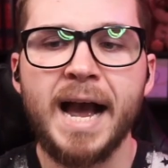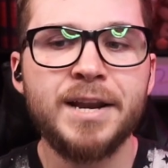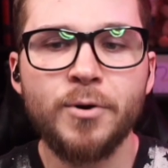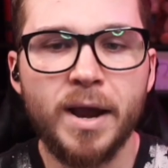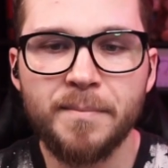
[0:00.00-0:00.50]
I
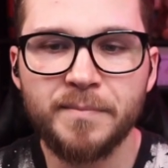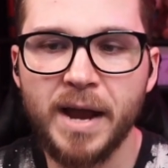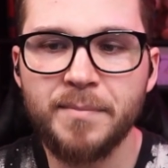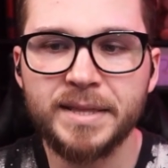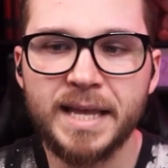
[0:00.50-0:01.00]
know
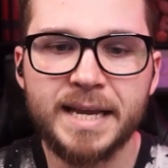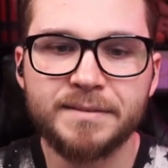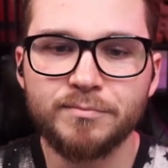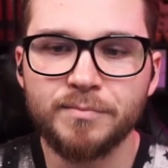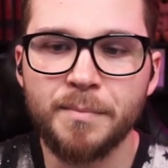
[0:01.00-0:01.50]
I've been
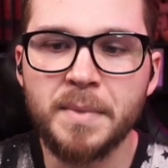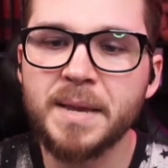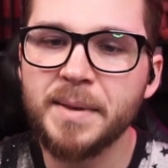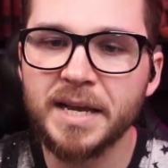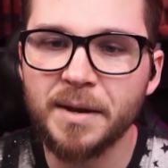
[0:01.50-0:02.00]
like
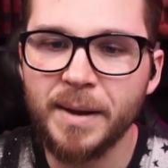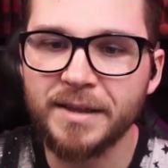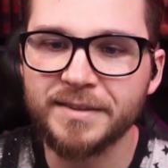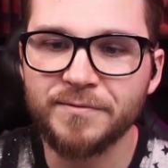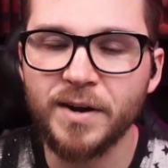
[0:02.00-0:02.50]
memeing
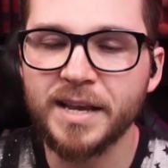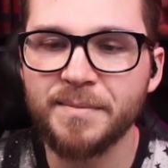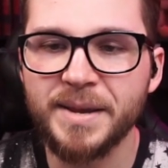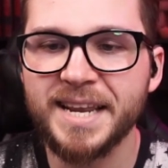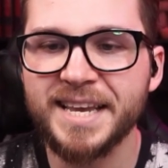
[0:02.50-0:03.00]
about the
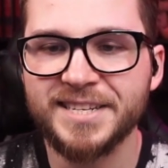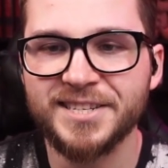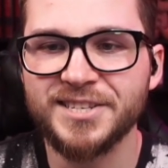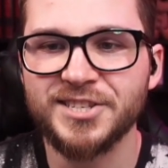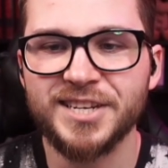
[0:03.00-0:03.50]
fucking meetings
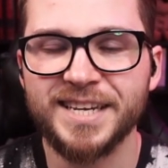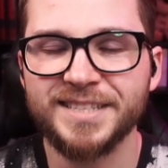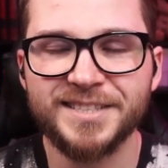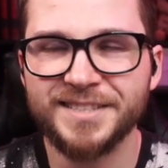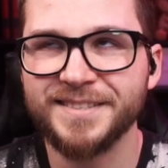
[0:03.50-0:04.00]
and shit,
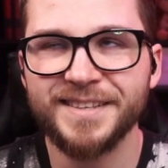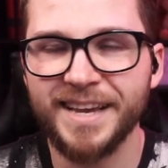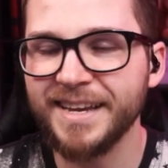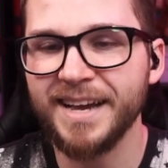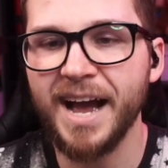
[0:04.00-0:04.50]
and just
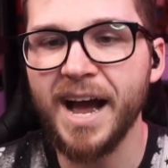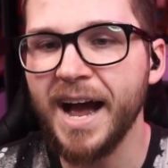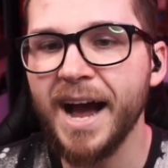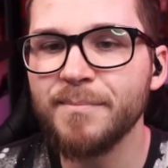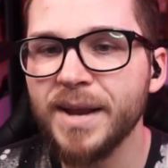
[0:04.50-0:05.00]
like,
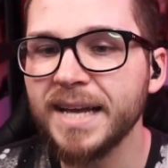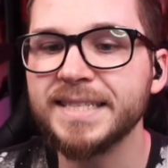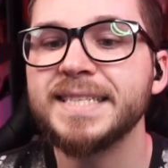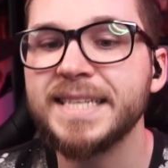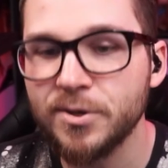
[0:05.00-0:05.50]
I'm not
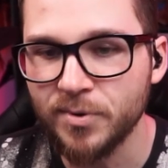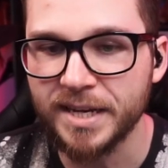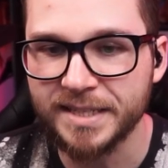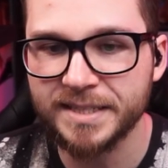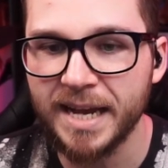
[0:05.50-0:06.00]

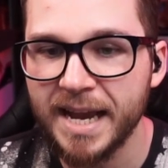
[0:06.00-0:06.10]
serious.